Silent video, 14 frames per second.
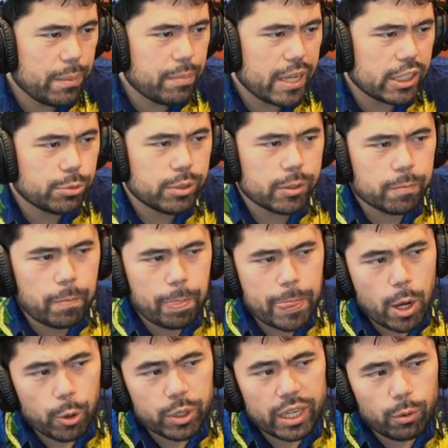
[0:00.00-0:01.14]
Benjamin.
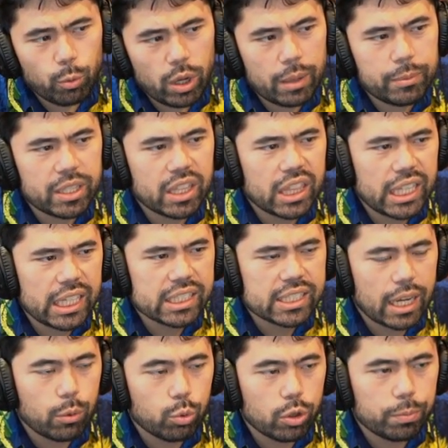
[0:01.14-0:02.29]
Okay, well, I mean, the thing is,
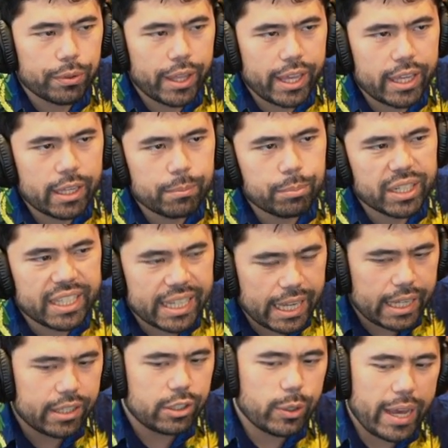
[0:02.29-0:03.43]
I will play him, but
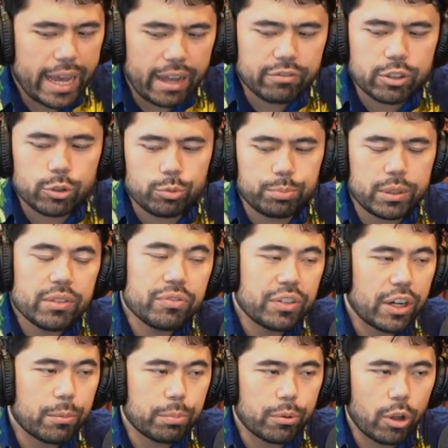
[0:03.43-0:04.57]
again, you have to be
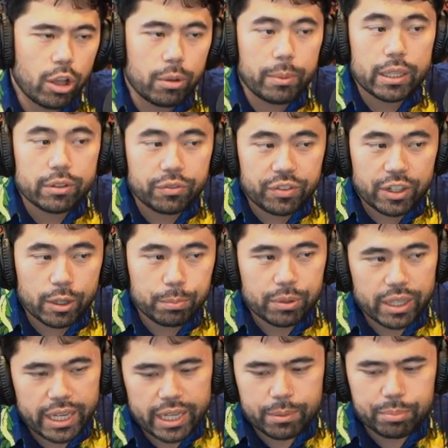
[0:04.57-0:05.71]
fair, all about the fair
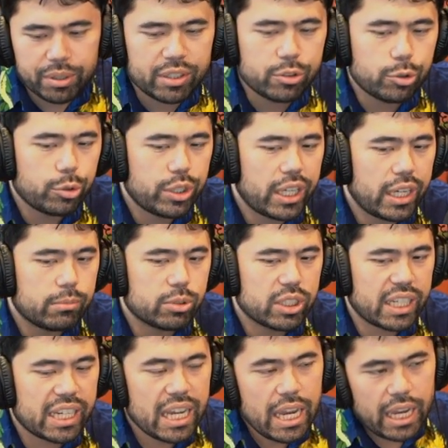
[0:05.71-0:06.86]
play, and play 2 games.
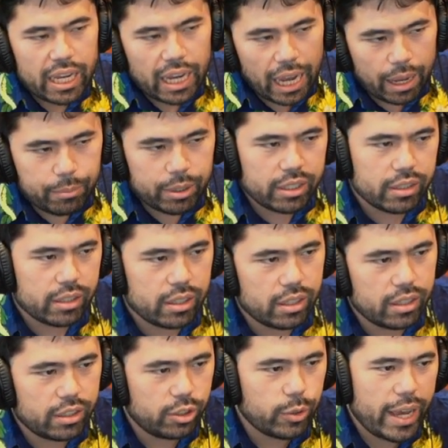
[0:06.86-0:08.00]
Like, I mean,
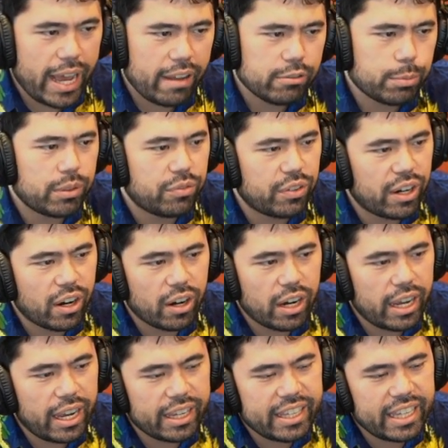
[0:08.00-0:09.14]
you have to be fair.
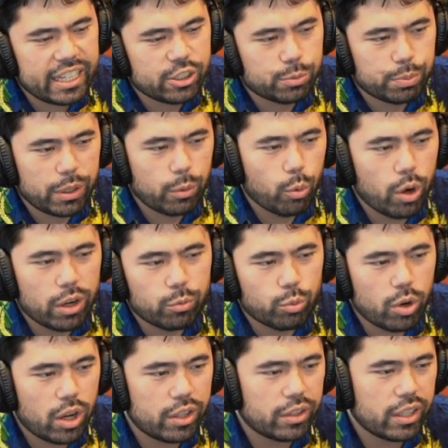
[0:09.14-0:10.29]
I can't just play 1 and
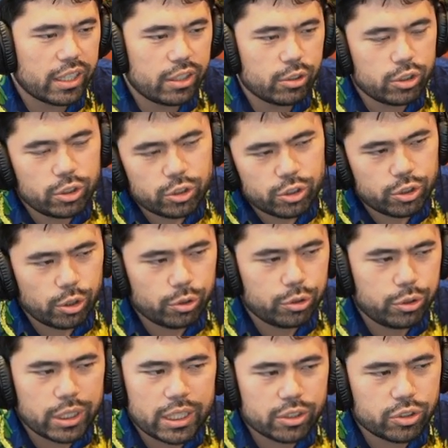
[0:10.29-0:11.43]
run. Like, you just don't
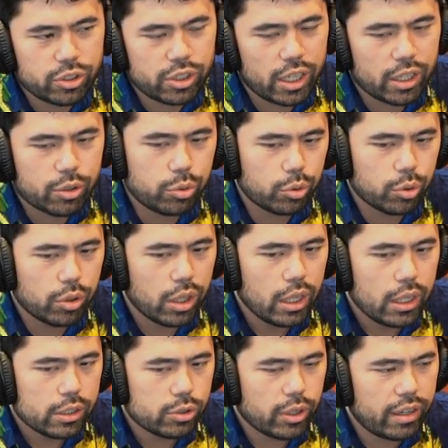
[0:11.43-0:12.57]
do that. That's just not cool.
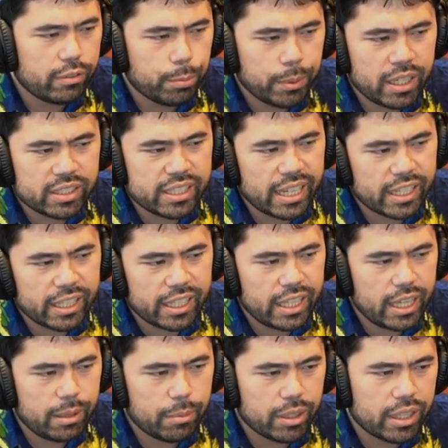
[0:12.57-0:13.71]
So I have to play a 2nd
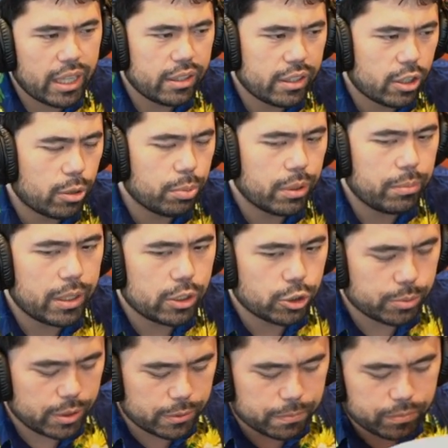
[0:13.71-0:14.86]
game, and then I'll play Benjamin.